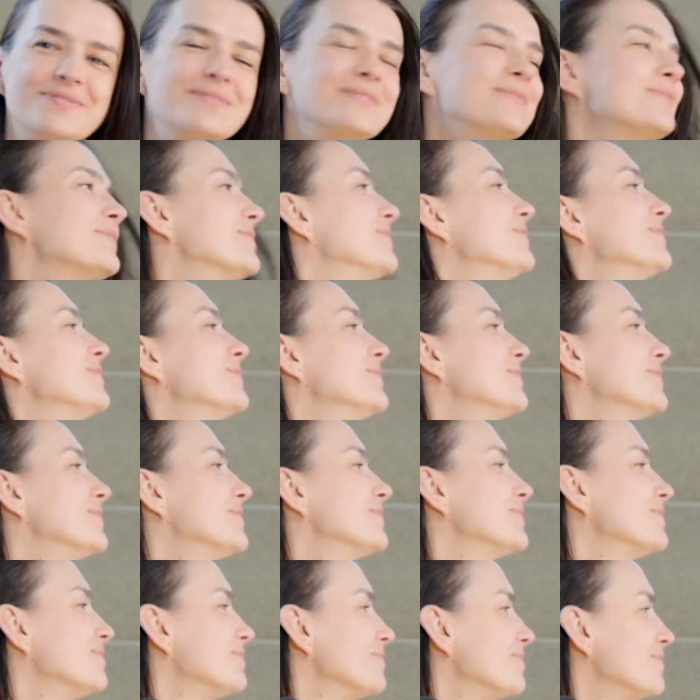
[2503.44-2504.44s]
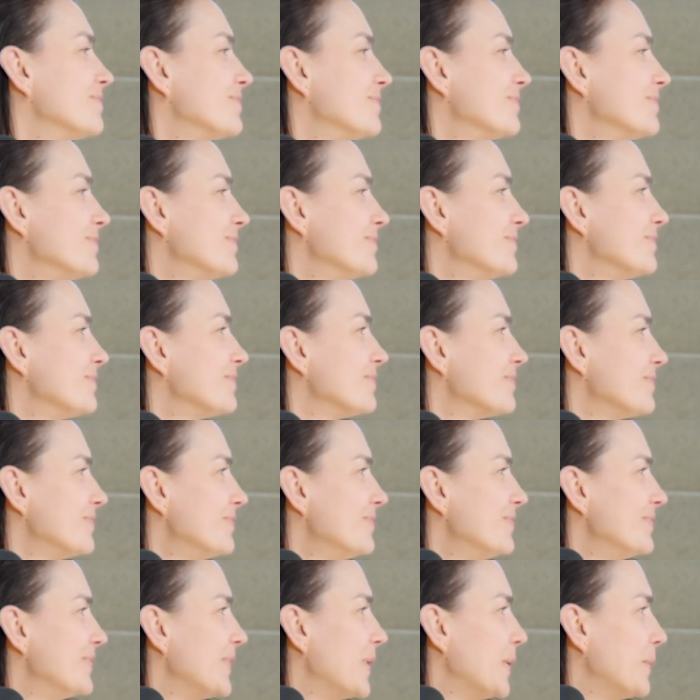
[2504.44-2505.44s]

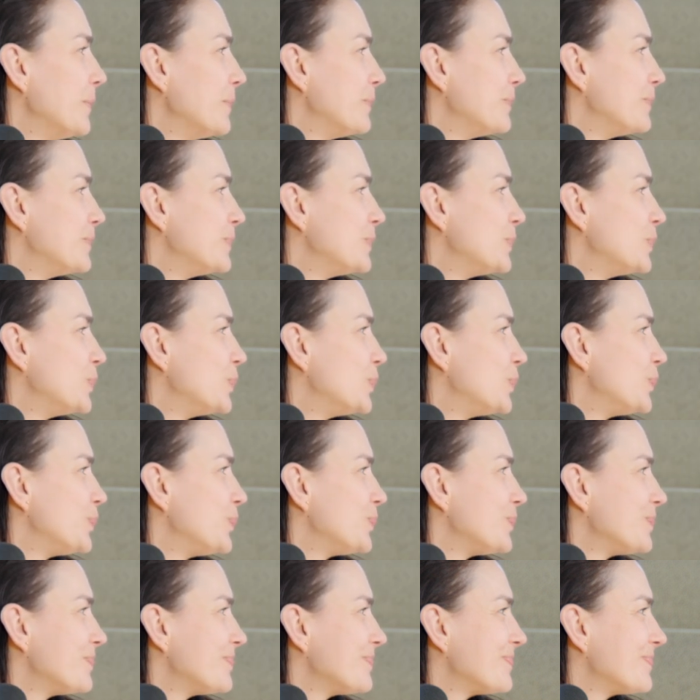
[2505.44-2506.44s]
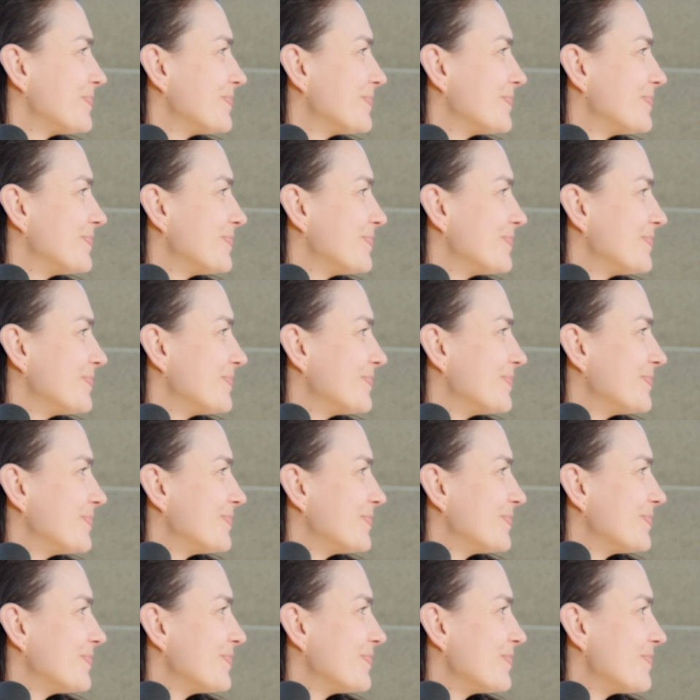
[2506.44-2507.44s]

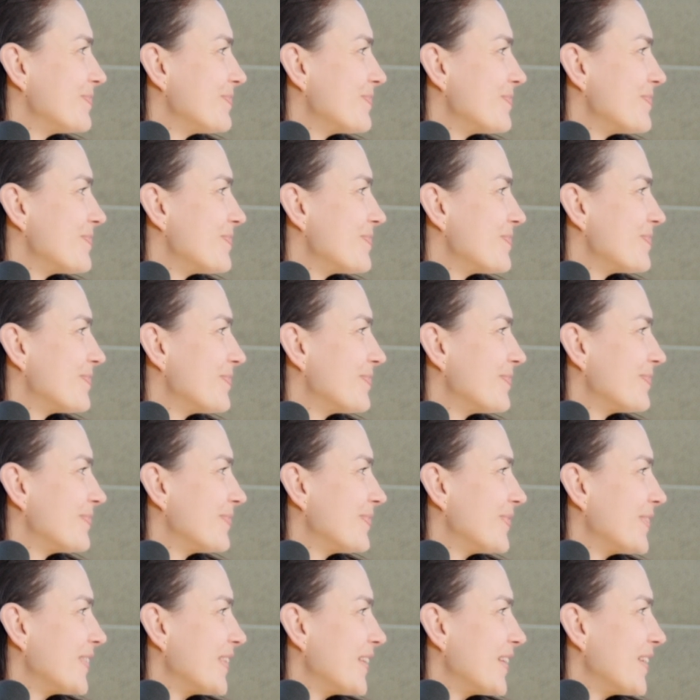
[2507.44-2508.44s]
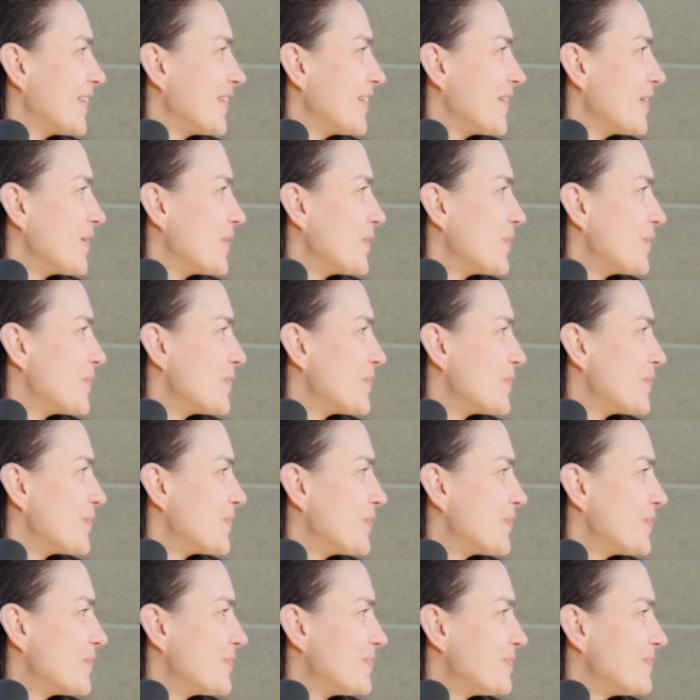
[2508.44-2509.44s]

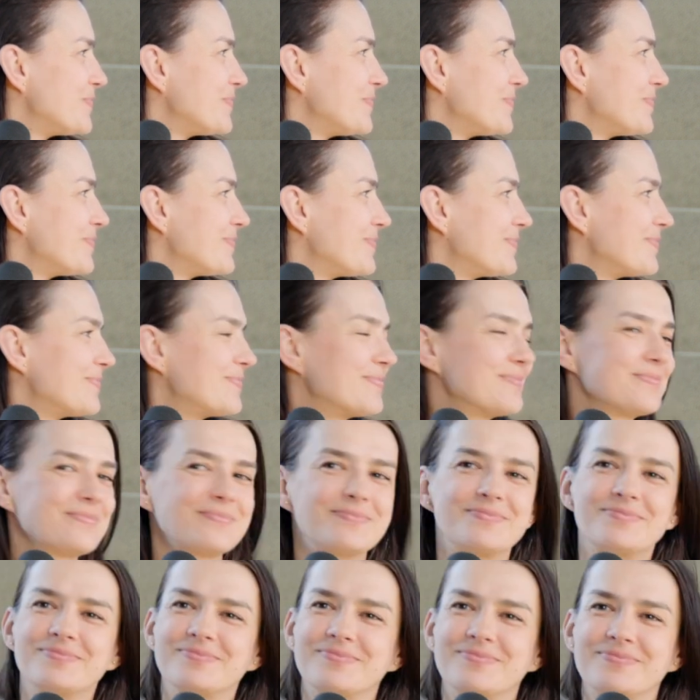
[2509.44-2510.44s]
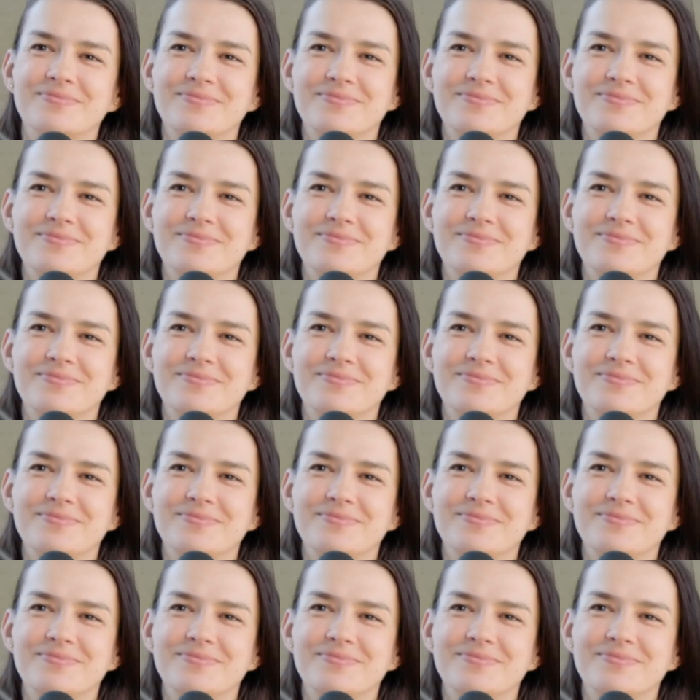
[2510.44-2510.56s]
No words are spoken by the person on screen.